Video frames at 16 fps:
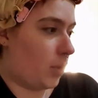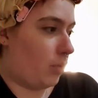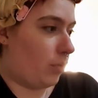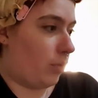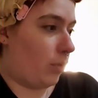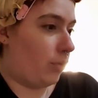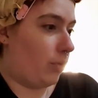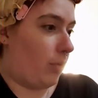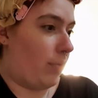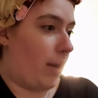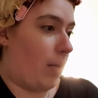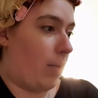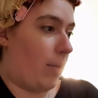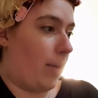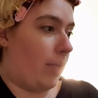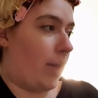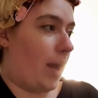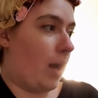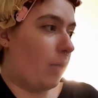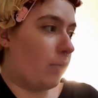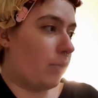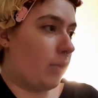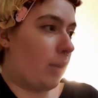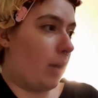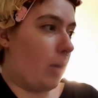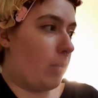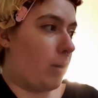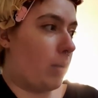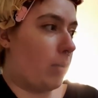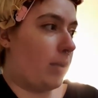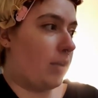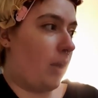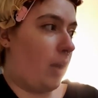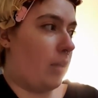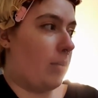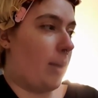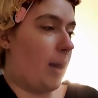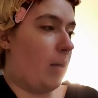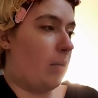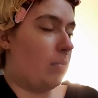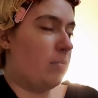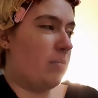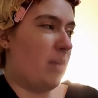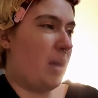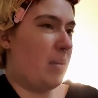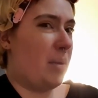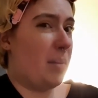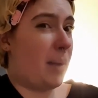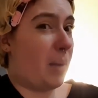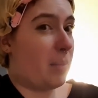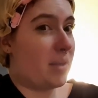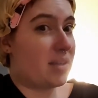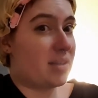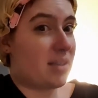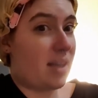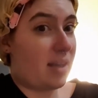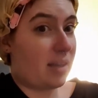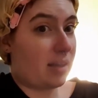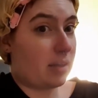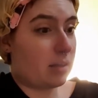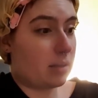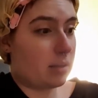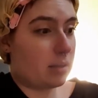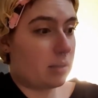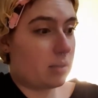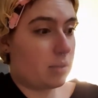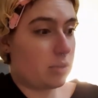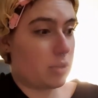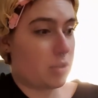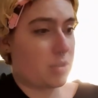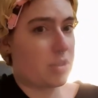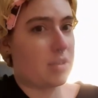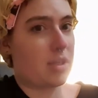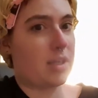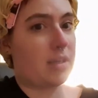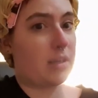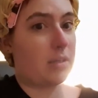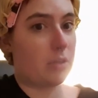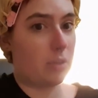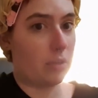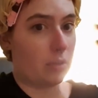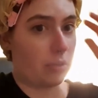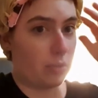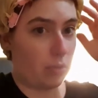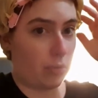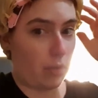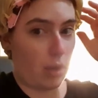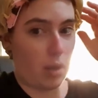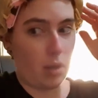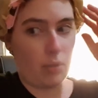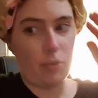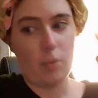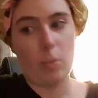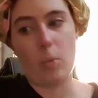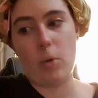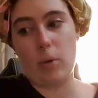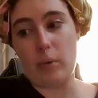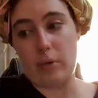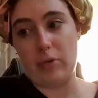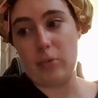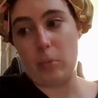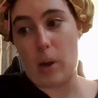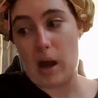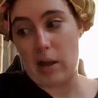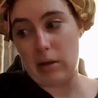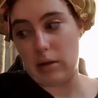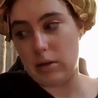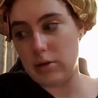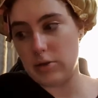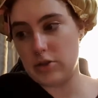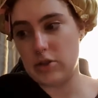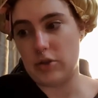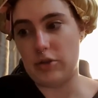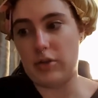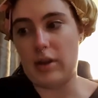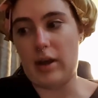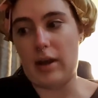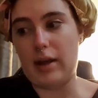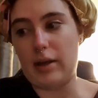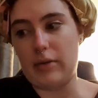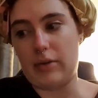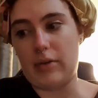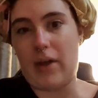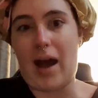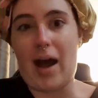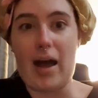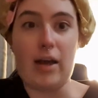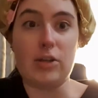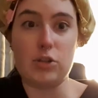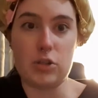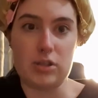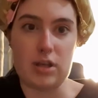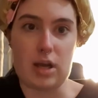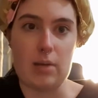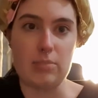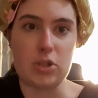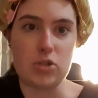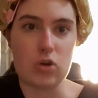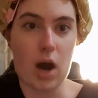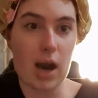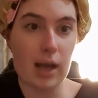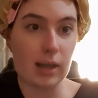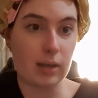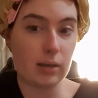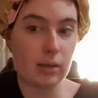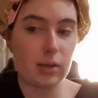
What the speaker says: sort stuff out around the house, and then I'll probably take them out maybe about midday, just because I did use the water as well, just so then it gives it that extra time to dry.